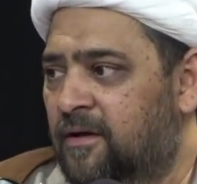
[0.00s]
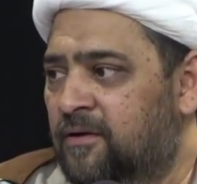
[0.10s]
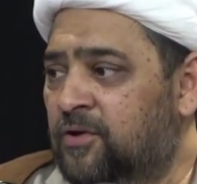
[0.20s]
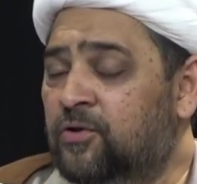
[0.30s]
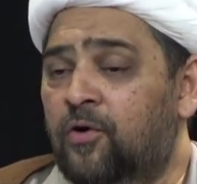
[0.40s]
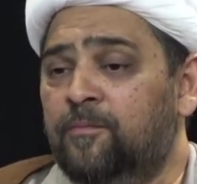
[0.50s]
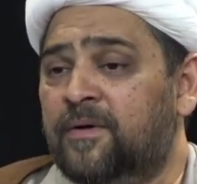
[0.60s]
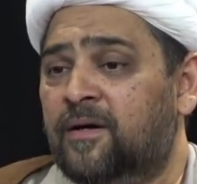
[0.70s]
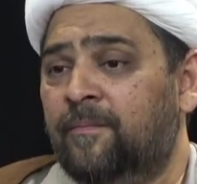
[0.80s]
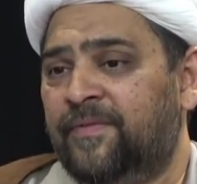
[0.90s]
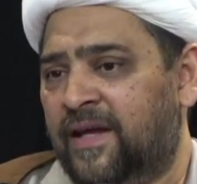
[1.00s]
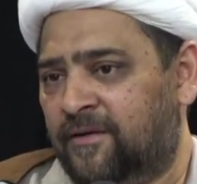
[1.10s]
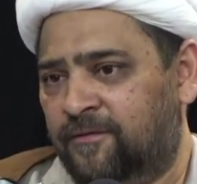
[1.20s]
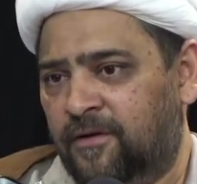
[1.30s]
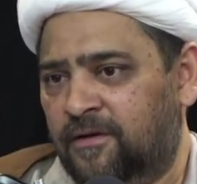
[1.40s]
You don't become
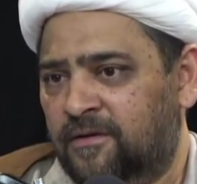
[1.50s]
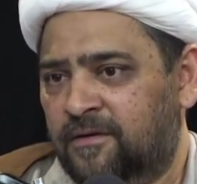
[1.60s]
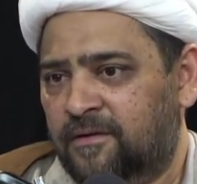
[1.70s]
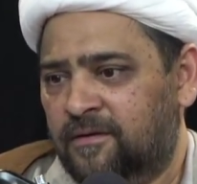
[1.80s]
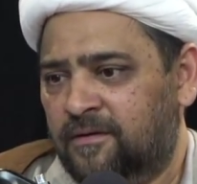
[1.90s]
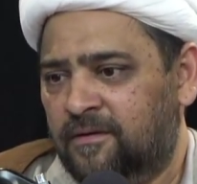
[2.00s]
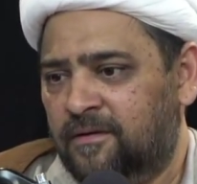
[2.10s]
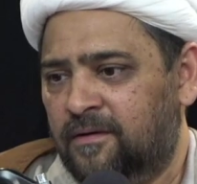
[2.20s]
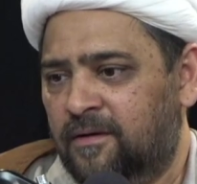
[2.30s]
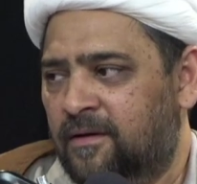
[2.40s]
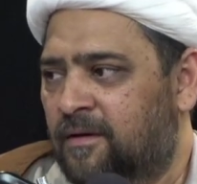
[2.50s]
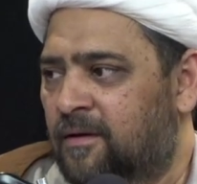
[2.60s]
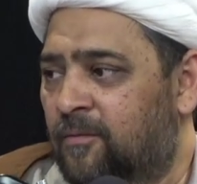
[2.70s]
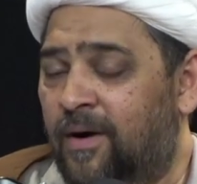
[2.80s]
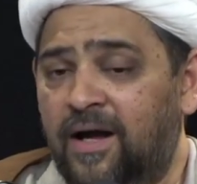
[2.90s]
thankful.
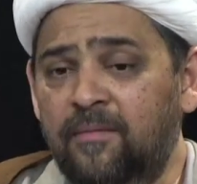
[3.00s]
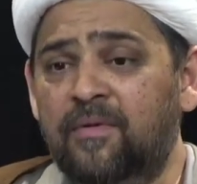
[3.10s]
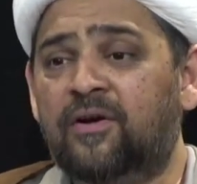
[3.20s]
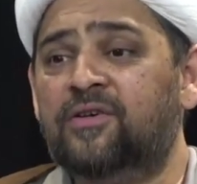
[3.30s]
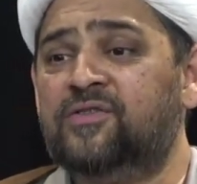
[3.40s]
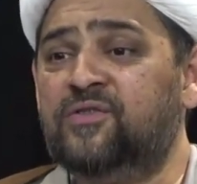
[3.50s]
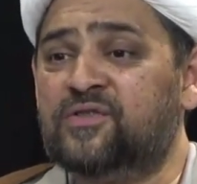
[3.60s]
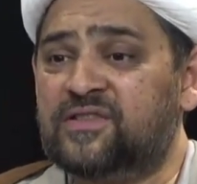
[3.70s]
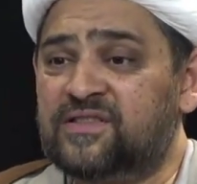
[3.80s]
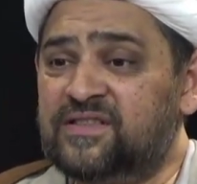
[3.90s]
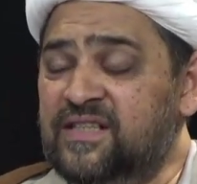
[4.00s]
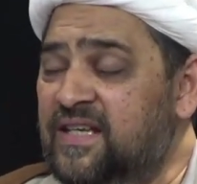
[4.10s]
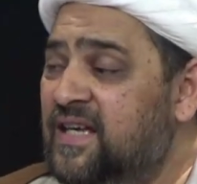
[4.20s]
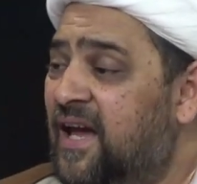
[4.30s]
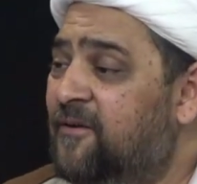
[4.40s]
Why? Because you
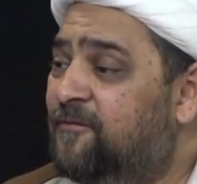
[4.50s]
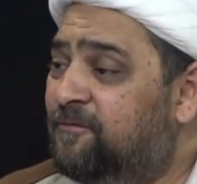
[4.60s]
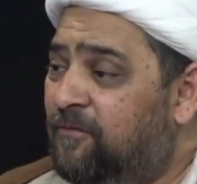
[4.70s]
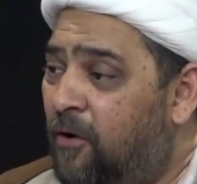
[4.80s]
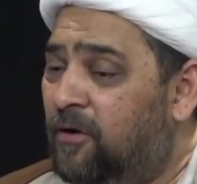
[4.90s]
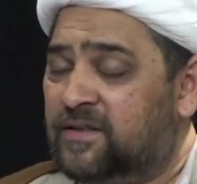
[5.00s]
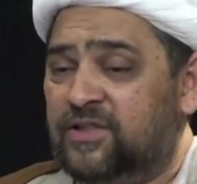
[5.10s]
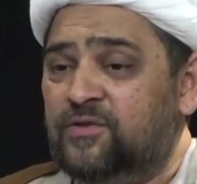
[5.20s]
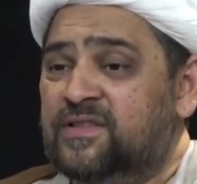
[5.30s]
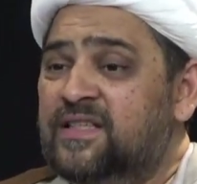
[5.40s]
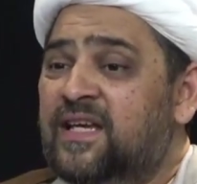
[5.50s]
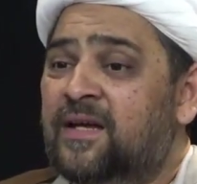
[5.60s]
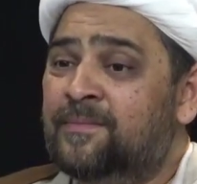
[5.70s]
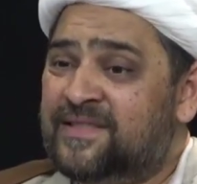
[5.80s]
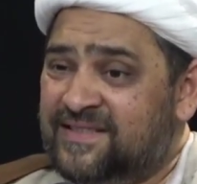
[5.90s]
see a fault, you see
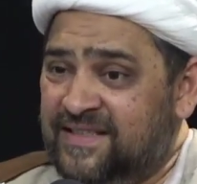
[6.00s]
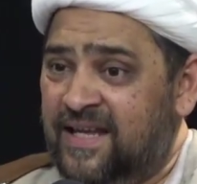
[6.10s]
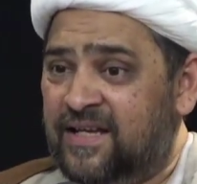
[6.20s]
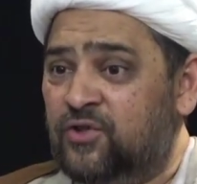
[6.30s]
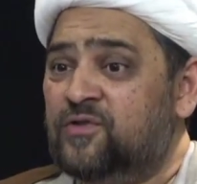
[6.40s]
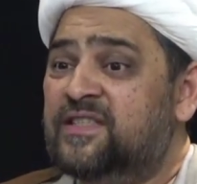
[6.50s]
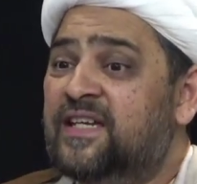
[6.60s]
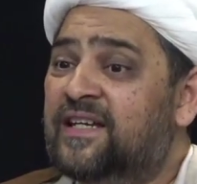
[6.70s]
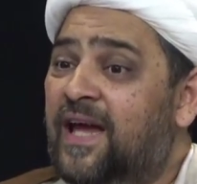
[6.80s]
a mistake, you see an